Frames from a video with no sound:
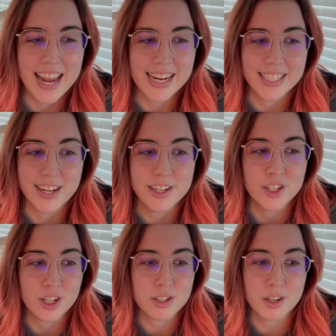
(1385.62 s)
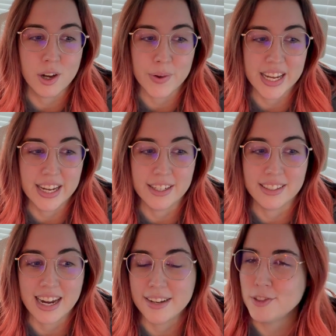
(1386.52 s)
and just going in
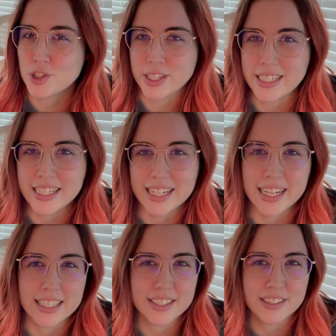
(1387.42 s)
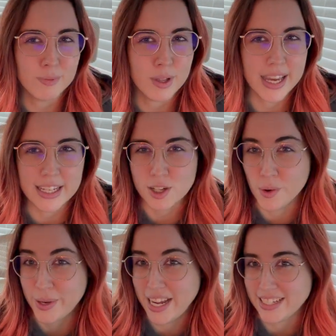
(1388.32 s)
kind of treating it like its
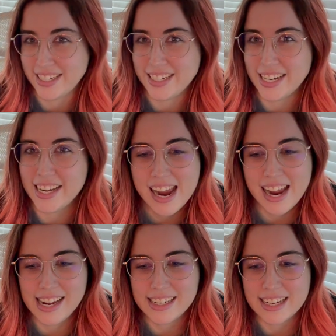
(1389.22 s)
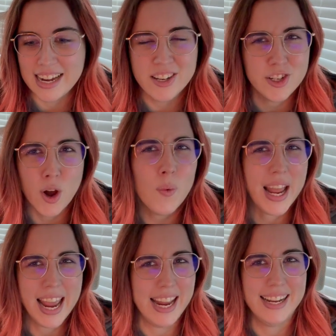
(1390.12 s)
own entity. And I don't
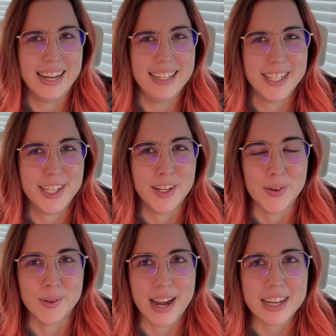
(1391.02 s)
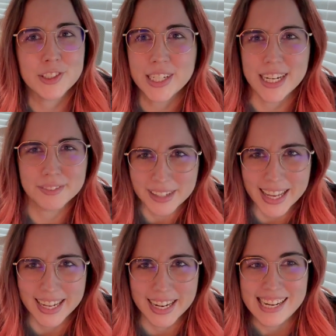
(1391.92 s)
hate it. You know, I actually kind of
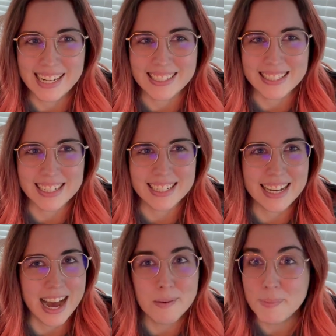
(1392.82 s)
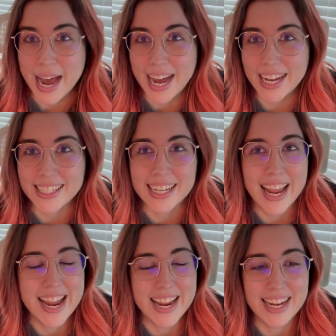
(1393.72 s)
like it. It's not bad,
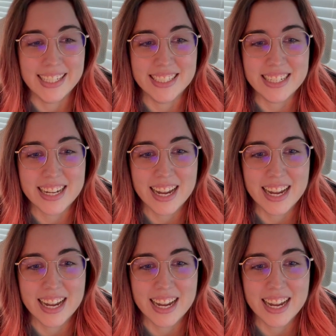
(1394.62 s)
and